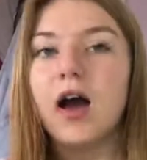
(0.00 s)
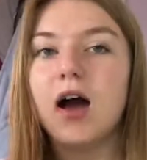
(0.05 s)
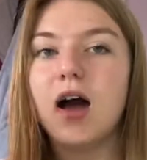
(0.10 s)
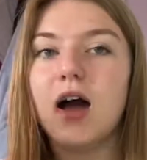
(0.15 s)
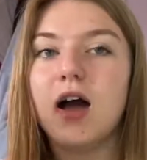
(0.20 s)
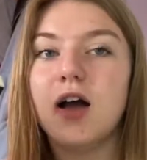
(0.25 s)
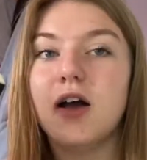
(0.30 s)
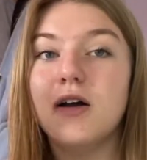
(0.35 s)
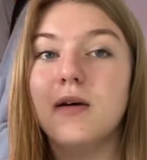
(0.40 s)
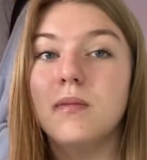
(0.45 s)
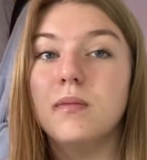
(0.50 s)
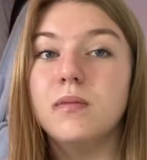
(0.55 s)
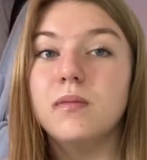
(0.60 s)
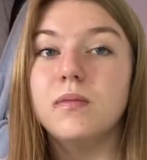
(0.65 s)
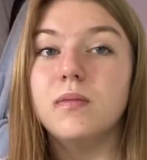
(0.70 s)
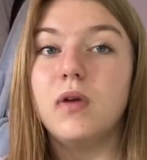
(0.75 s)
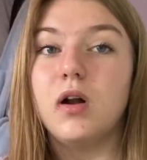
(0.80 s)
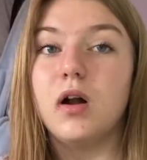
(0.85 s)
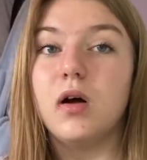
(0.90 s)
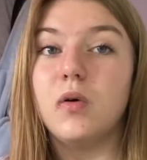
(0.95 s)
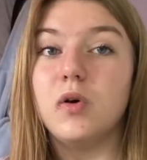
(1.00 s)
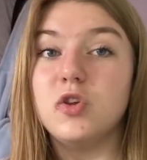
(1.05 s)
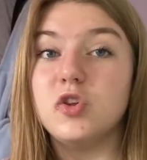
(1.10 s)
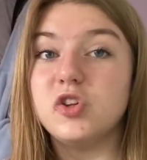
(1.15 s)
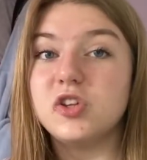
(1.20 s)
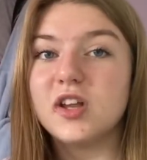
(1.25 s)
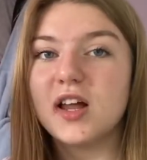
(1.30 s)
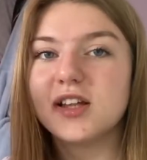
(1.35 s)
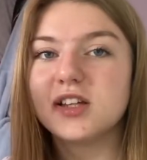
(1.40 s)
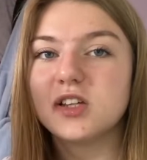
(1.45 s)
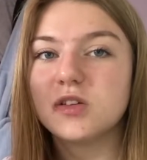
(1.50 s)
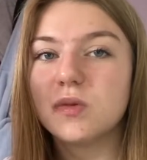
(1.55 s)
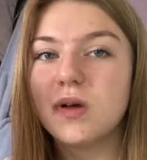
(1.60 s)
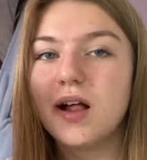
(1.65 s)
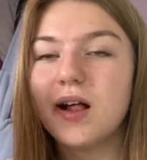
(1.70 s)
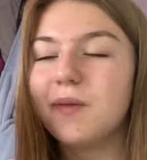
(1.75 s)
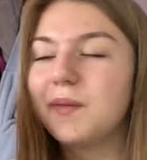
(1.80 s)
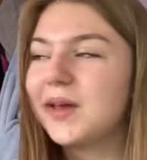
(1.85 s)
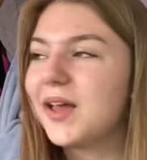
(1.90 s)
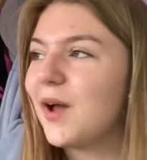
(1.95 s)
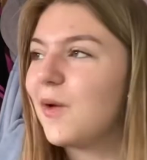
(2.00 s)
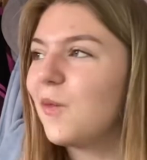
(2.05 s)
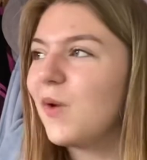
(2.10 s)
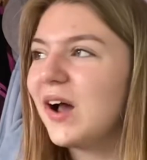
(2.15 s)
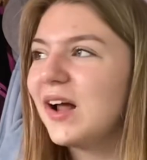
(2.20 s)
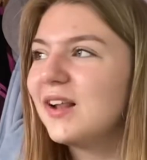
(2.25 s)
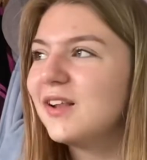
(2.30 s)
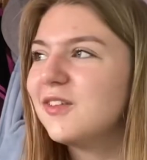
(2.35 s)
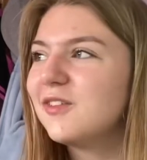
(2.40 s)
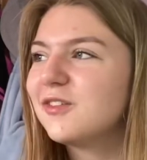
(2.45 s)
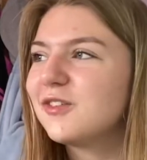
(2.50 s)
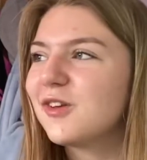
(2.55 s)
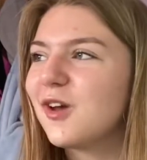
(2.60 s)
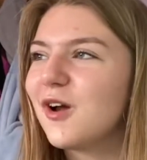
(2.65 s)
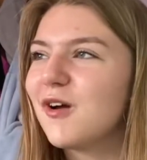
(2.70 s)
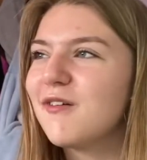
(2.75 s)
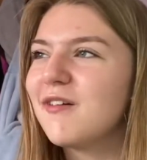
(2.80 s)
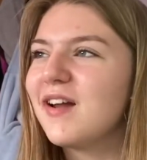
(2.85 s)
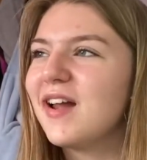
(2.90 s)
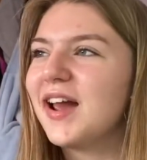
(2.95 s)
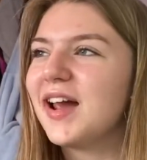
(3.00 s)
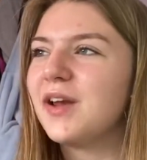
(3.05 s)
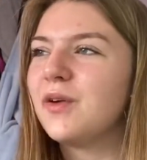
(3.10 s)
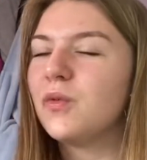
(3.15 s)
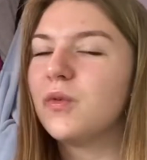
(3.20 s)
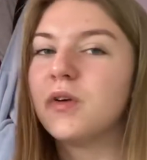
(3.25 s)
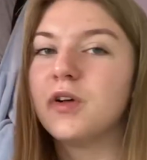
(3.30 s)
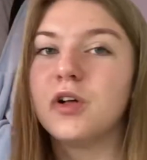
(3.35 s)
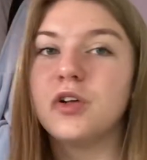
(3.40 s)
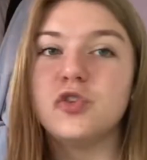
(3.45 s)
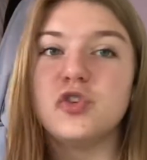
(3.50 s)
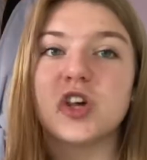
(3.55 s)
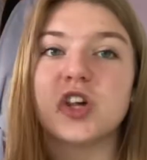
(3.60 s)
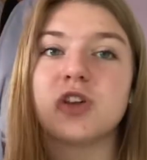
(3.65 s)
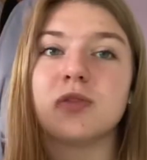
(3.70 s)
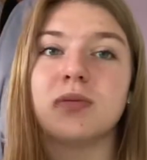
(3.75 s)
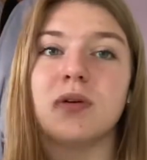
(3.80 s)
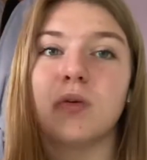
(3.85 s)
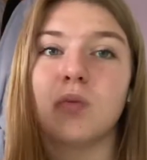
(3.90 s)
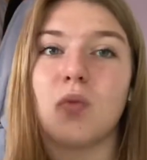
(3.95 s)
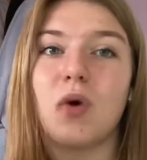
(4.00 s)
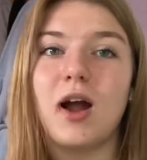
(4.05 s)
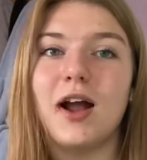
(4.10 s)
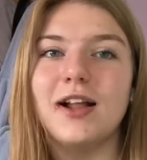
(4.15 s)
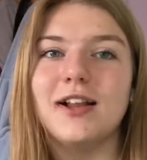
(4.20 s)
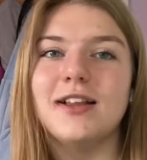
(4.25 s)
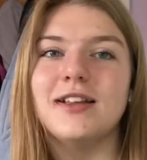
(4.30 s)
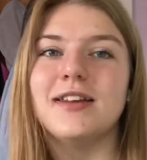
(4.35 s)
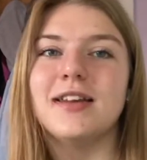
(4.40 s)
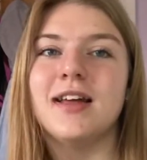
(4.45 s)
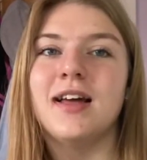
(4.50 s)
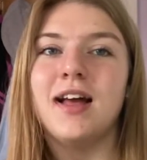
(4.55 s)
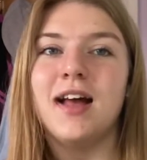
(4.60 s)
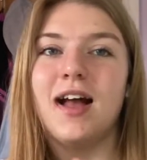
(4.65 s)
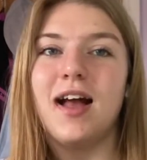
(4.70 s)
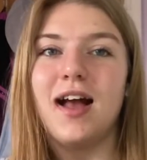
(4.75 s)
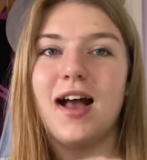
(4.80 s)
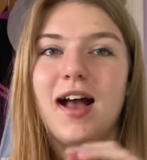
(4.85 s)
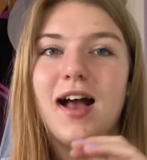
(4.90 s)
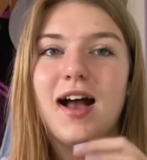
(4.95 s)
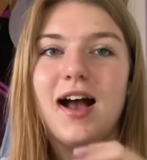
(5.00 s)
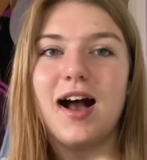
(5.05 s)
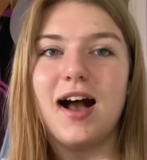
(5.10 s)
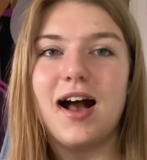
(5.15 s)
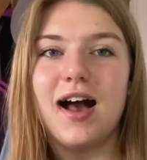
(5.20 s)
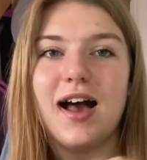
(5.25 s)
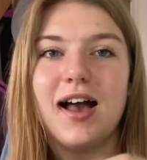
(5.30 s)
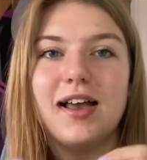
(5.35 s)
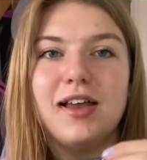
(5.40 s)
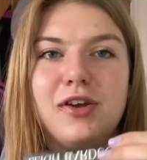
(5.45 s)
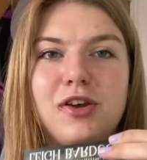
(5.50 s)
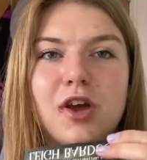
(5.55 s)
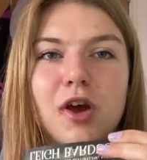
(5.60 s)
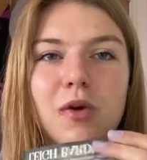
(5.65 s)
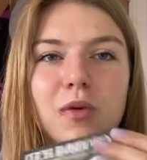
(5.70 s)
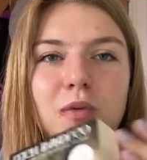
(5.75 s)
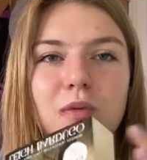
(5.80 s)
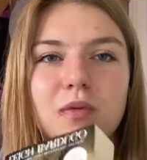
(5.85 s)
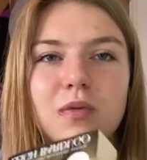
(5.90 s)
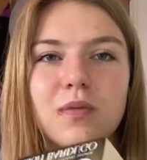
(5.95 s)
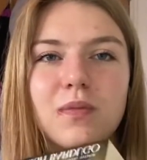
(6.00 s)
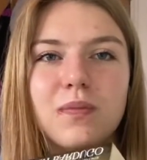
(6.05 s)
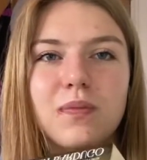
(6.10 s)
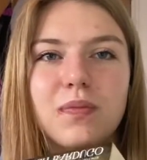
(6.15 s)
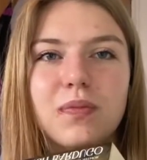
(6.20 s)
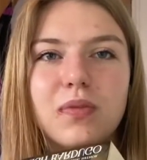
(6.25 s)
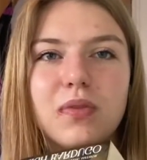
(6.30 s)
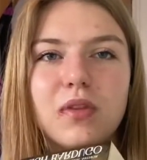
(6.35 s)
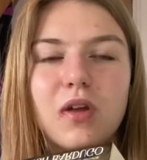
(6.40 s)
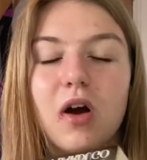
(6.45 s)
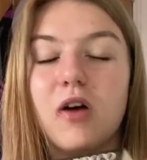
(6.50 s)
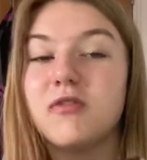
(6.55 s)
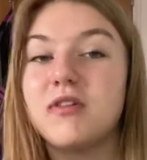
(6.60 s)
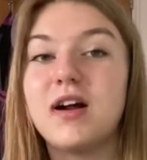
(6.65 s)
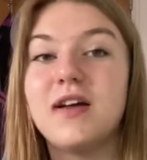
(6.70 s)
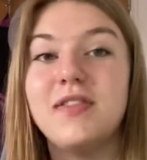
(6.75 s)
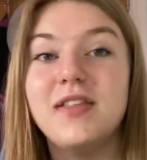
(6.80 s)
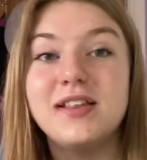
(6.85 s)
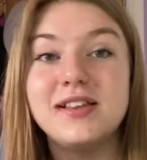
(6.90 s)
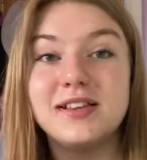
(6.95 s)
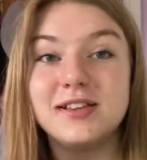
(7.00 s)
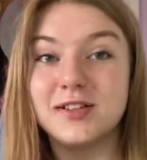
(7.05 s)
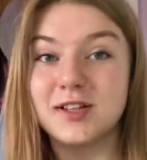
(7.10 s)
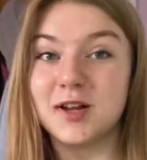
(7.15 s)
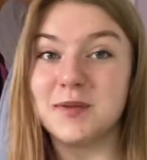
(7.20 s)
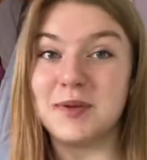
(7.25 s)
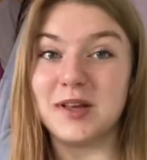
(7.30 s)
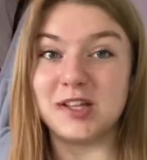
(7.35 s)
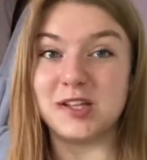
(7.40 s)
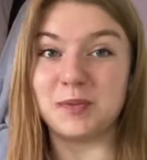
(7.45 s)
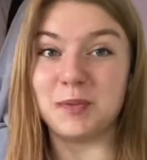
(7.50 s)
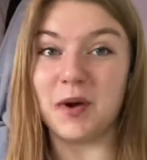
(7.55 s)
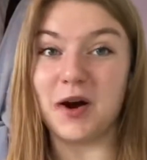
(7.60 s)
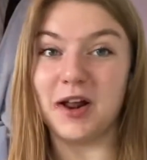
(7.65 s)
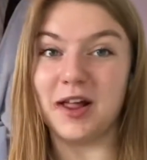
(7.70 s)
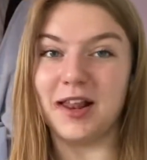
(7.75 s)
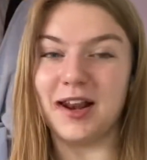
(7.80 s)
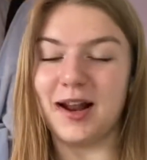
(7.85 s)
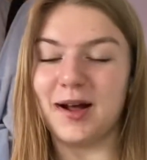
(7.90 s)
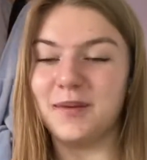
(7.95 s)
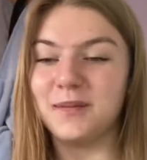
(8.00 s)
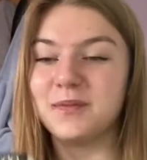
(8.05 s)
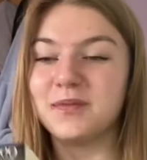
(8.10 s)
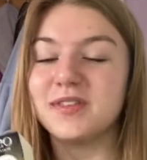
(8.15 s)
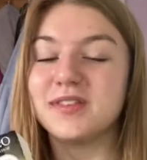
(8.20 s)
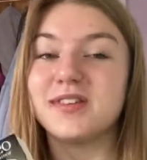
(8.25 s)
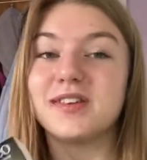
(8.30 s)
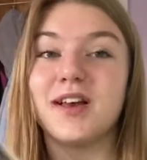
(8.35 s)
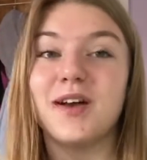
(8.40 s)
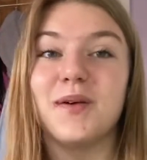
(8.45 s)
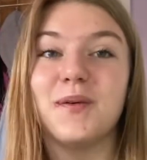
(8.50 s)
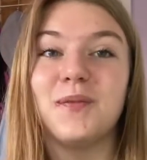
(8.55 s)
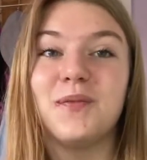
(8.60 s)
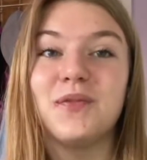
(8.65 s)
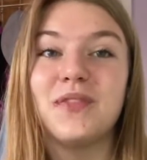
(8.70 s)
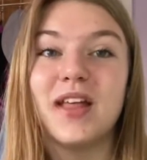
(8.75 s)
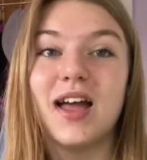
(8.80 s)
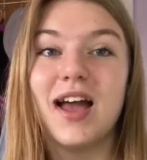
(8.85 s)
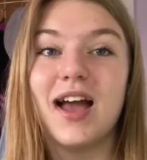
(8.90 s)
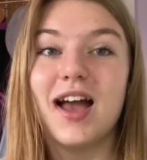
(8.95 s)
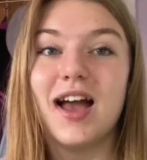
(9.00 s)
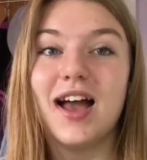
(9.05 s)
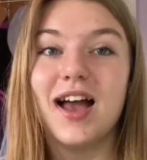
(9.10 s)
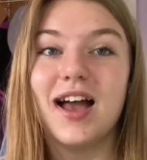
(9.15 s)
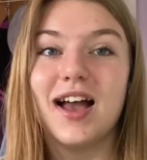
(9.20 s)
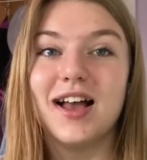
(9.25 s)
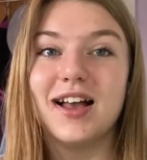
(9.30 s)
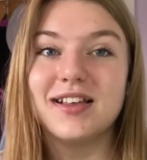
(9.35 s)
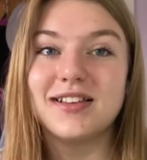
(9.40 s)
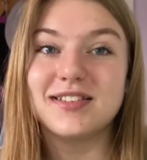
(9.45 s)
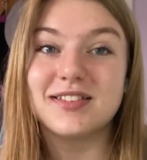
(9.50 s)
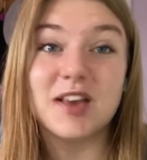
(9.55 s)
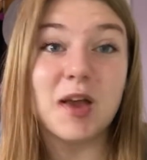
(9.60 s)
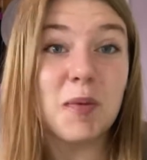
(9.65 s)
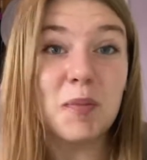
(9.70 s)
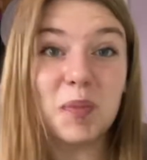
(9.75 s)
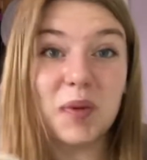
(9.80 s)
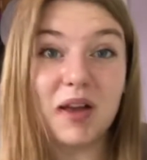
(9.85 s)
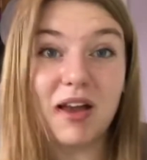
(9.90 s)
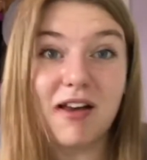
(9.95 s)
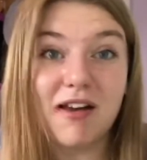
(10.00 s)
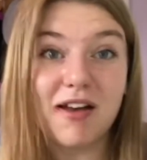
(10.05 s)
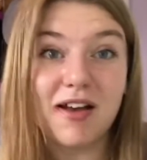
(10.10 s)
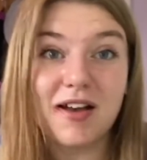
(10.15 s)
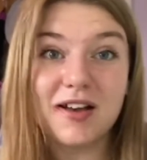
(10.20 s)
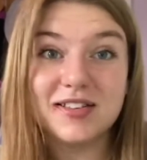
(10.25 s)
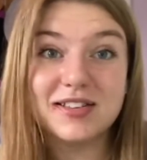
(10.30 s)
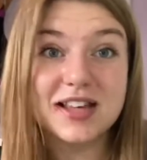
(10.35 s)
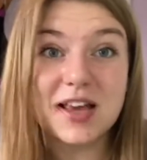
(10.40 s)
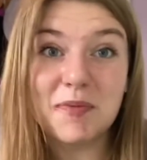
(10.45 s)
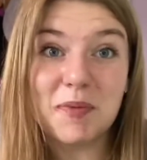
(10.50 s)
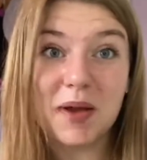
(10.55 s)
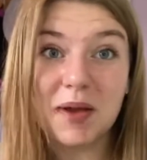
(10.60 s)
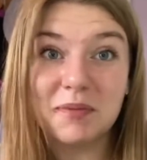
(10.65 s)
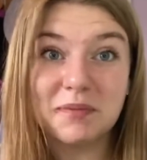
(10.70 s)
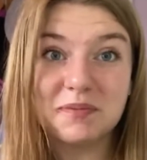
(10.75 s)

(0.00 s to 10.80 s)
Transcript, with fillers: Um, which is nice as well. We get Wylan's story and just Will Marilyn I don't... All oh, right, this is going to be a spoiler now. So, skip skip it.